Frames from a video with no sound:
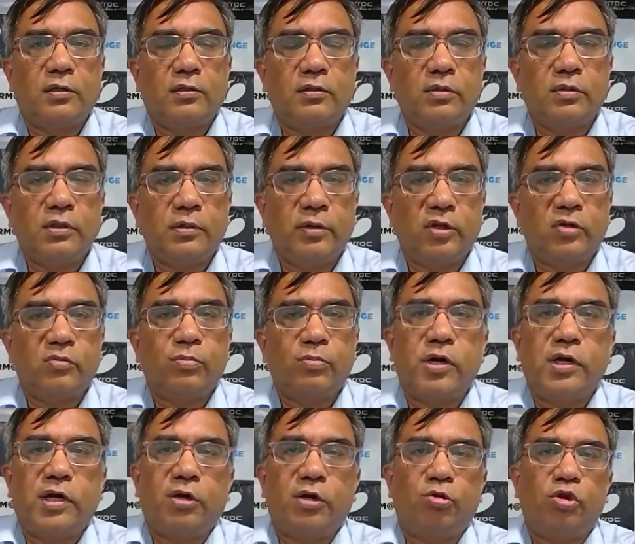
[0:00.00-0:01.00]

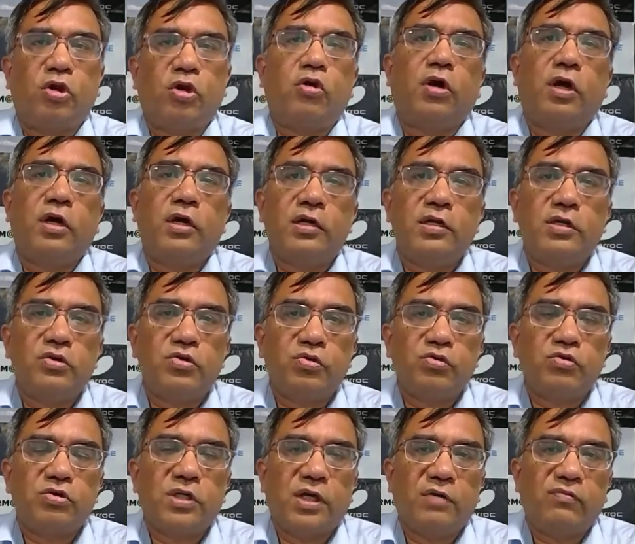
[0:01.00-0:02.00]
responding to the quality issues
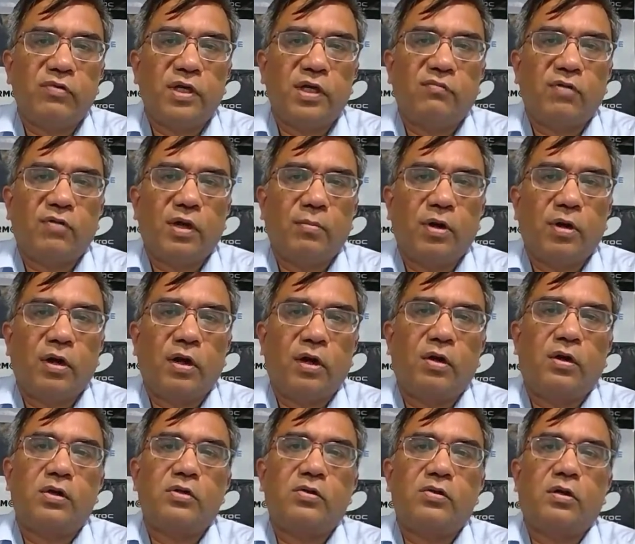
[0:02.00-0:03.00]
that we have come
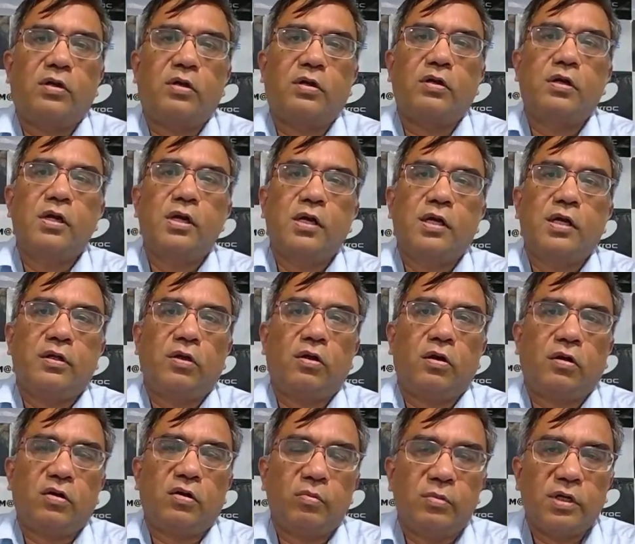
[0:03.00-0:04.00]
across or the
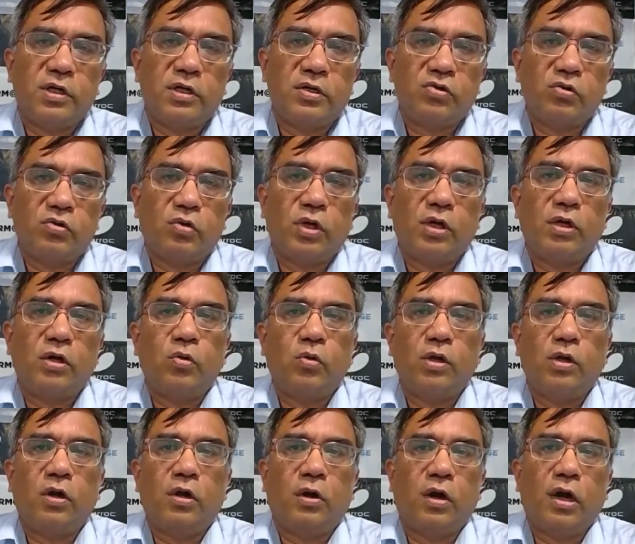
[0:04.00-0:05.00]
document issue, and do it
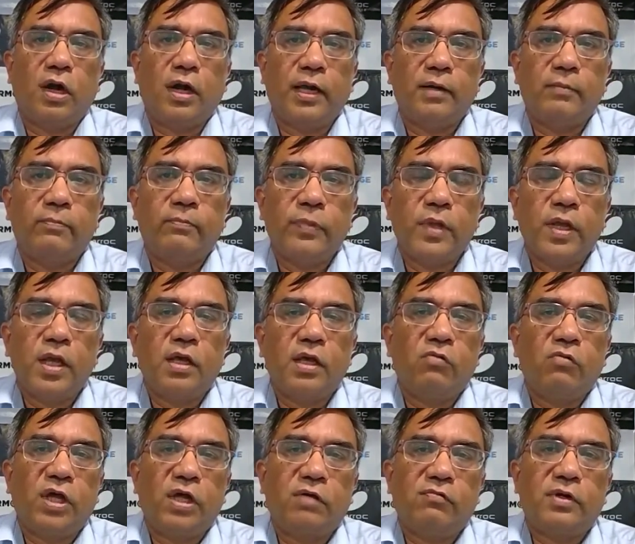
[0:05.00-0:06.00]
online.
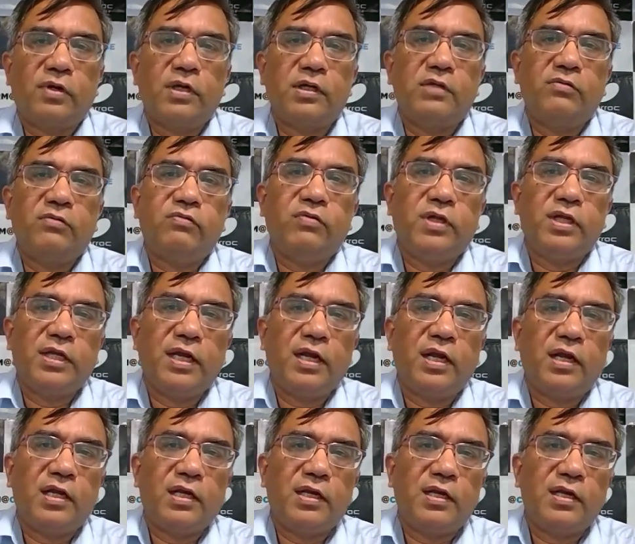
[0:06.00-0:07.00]
Wherever if we need an
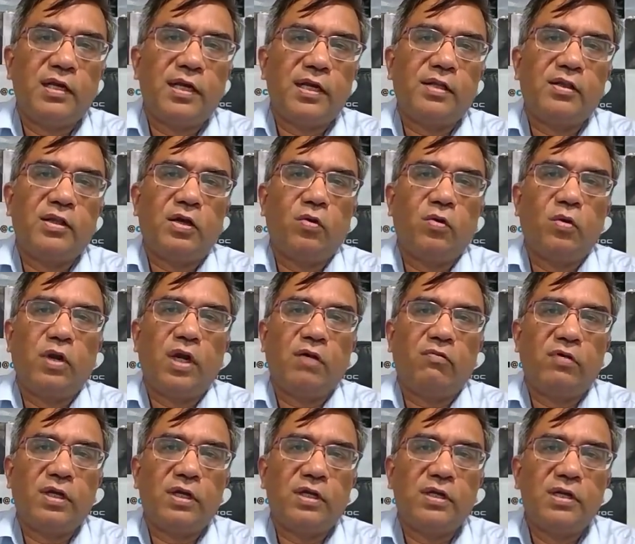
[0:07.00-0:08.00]
EDI, they don't have an
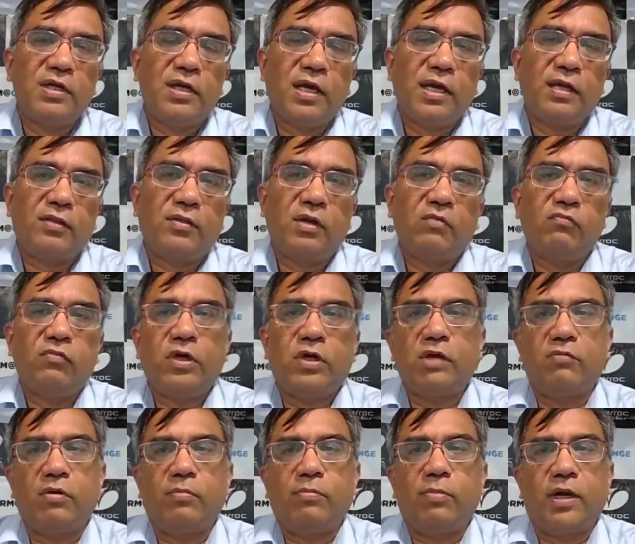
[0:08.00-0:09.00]
EDI, then we give
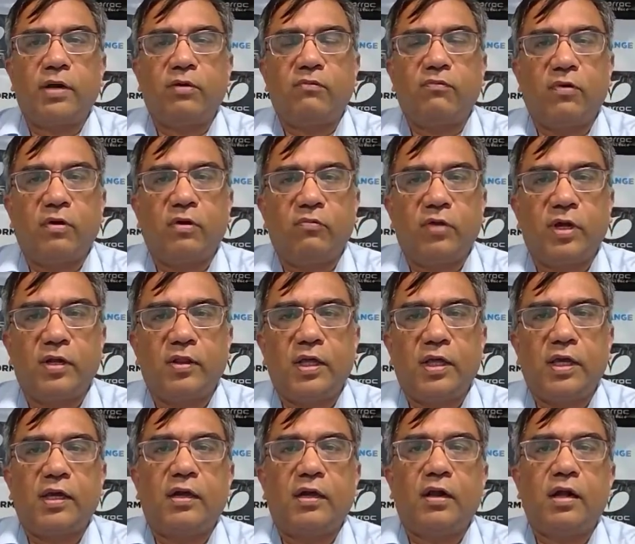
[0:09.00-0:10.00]
a platform where they
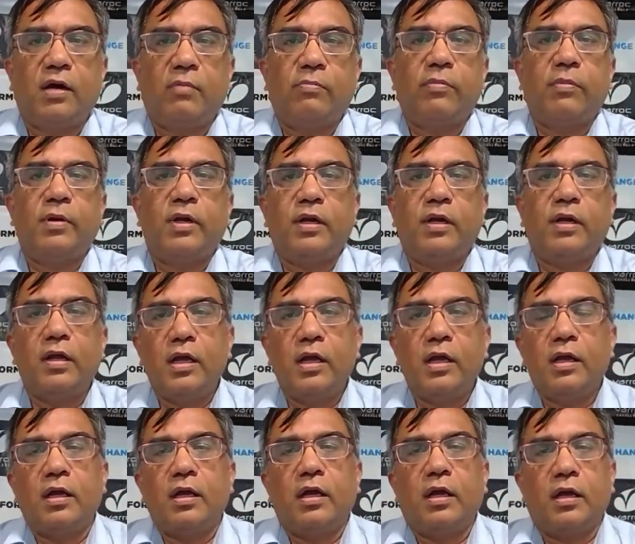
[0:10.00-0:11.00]
can come
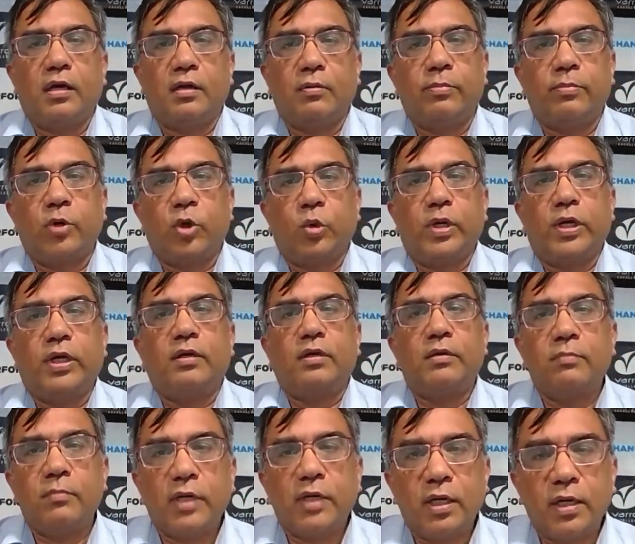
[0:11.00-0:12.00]
and provide,
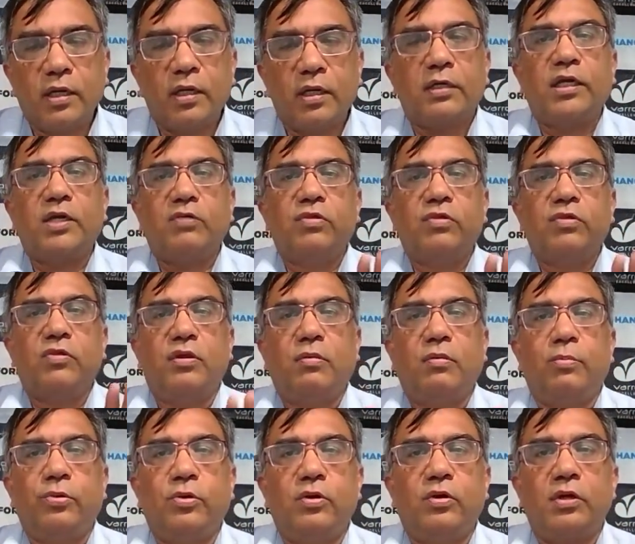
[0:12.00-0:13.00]
give this
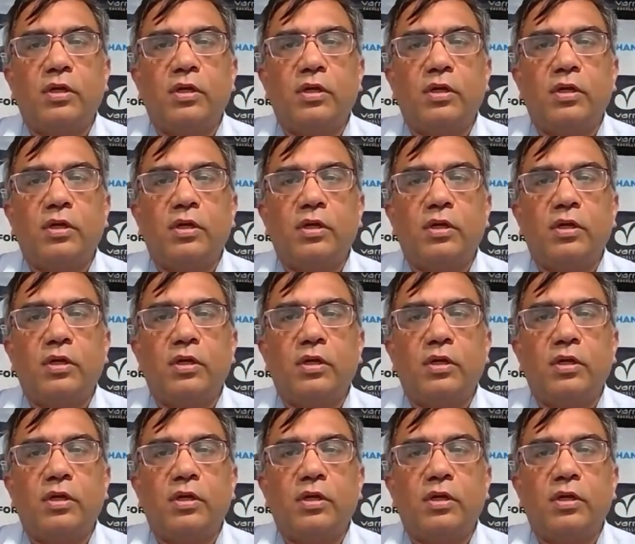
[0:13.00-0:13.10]
input